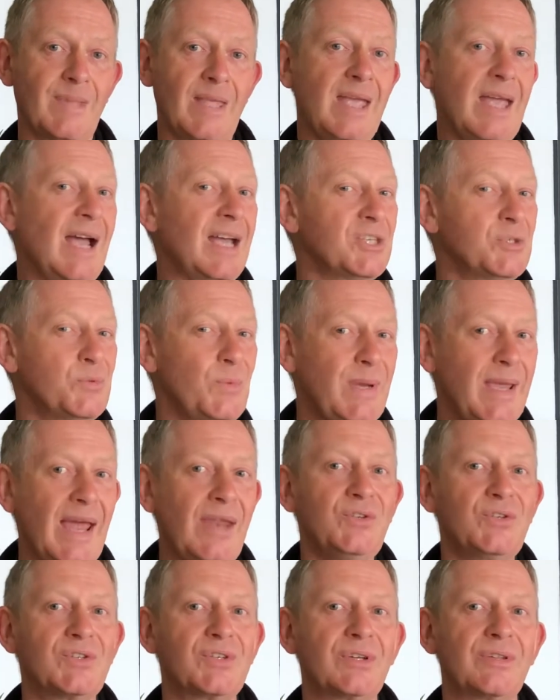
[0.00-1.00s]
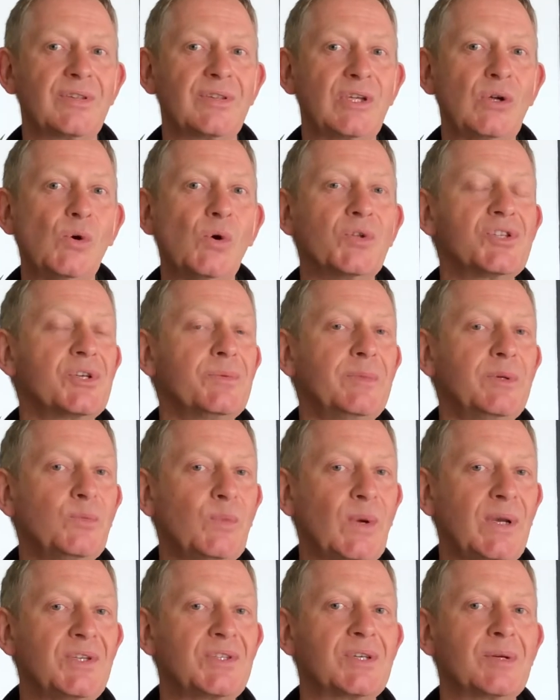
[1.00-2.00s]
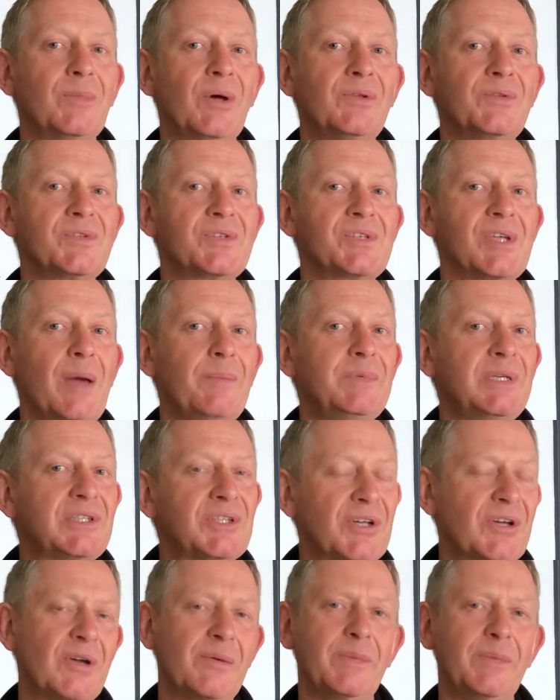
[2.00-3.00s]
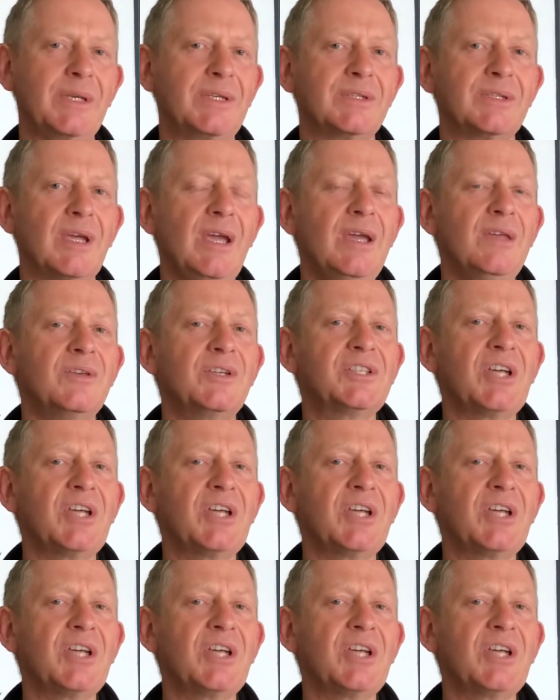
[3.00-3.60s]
As we enter the autumn and winter months, I'm determined that